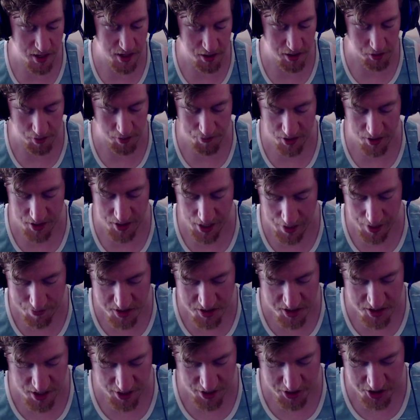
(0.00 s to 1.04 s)
Olympic Games
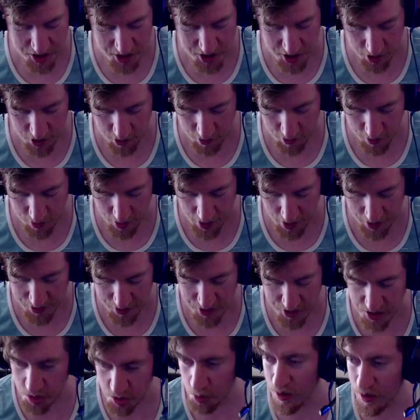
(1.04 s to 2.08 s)
next year, uh,
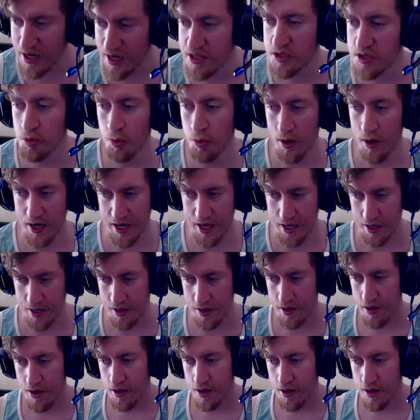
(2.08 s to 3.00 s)
2020.